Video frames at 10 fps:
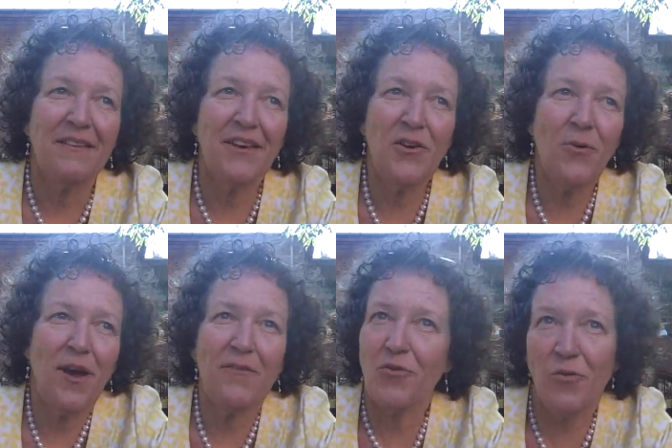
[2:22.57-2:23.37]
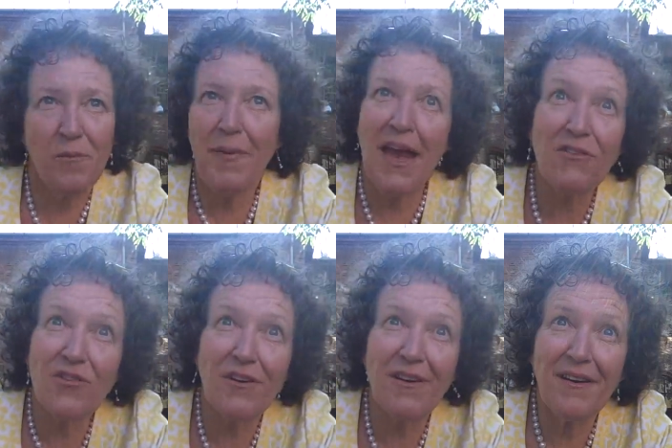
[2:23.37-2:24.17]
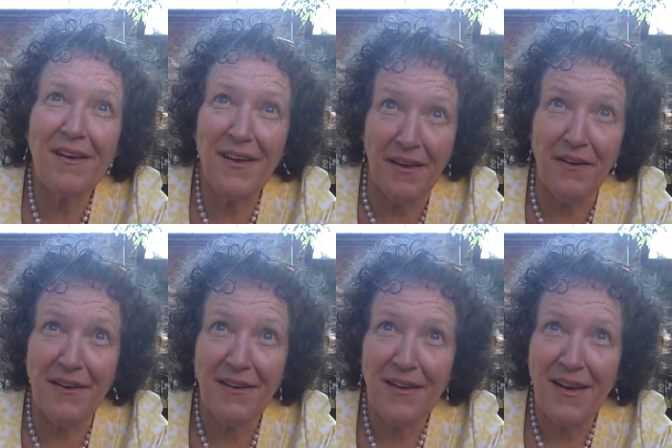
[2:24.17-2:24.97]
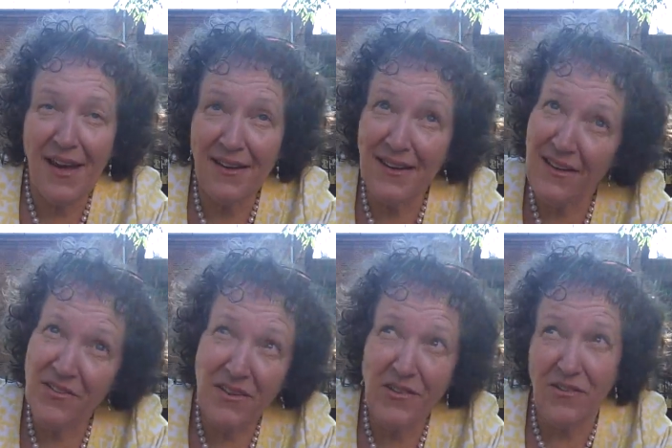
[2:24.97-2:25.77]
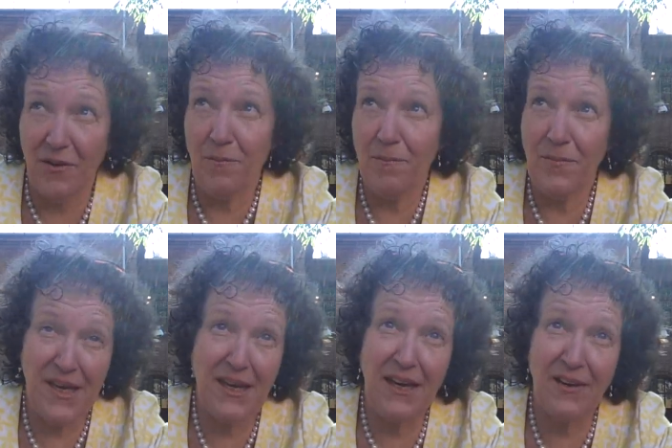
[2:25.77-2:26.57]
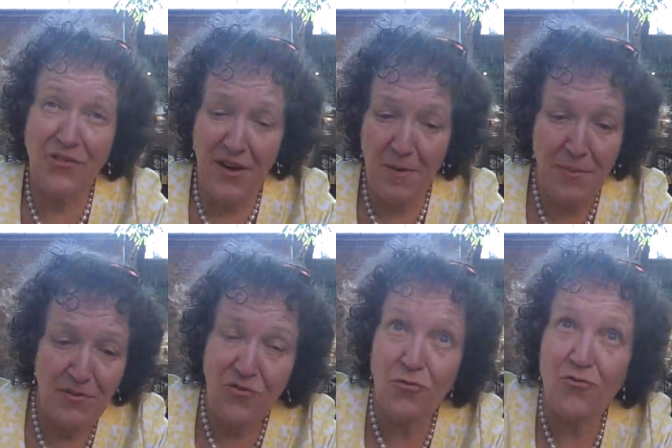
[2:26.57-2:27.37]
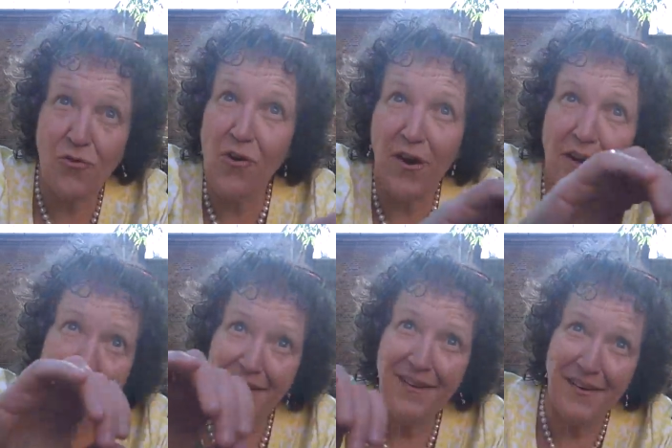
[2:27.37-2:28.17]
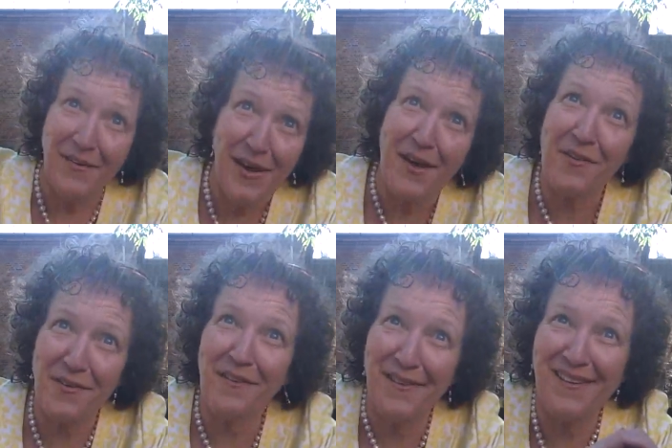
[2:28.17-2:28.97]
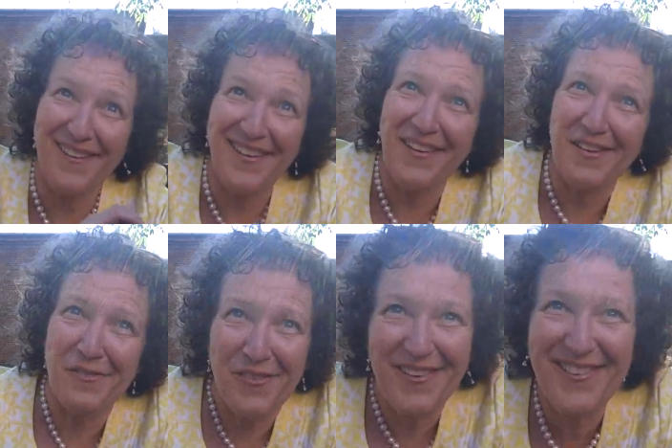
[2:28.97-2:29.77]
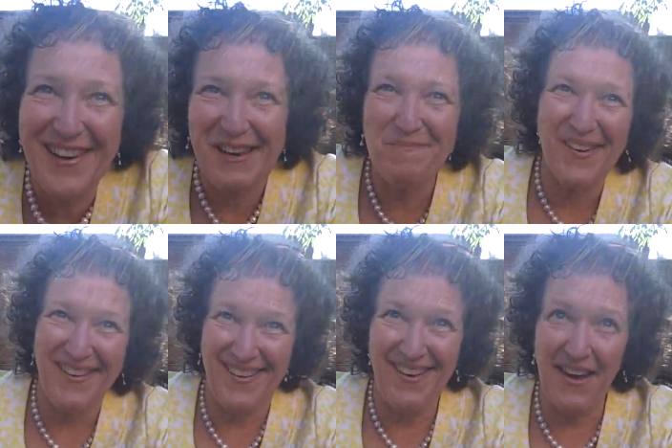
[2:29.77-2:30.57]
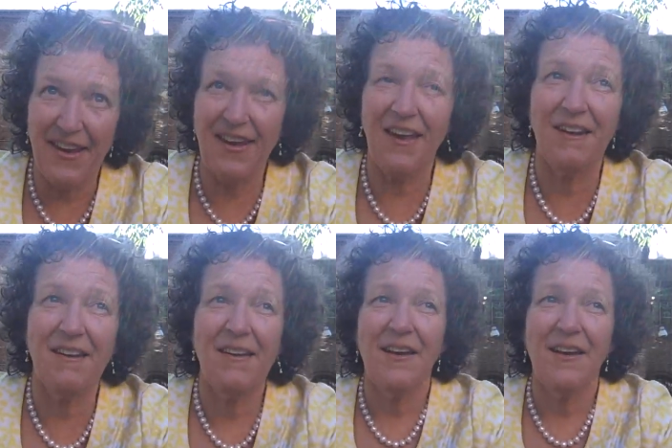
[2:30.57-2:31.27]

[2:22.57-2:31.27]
Then you have to imagine it, at least in some beginning shape. As you draw it, it takes a different shape yet again